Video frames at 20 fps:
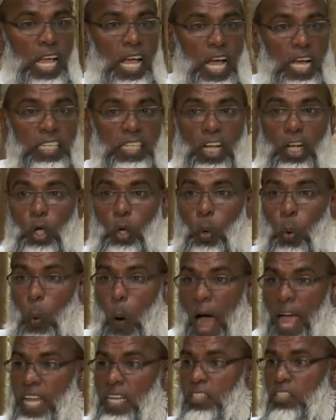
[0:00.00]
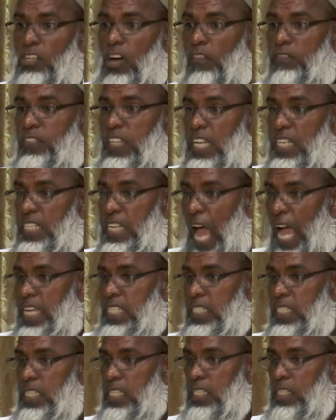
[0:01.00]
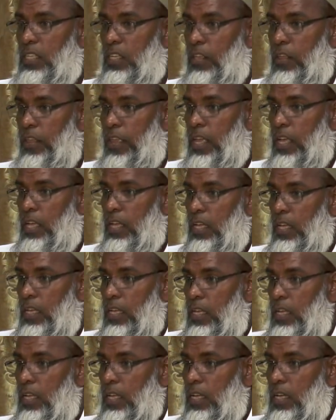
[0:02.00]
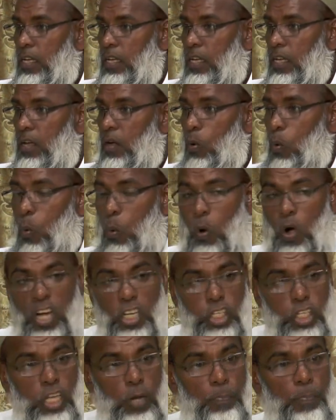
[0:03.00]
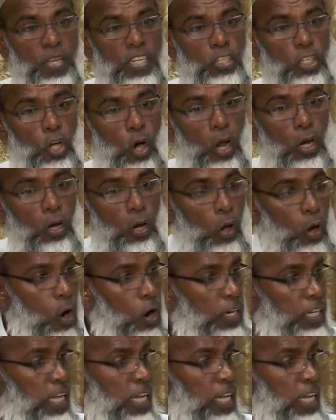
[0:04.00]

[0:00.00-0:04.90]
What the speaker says: in the quiet of the night, worshiping your Lord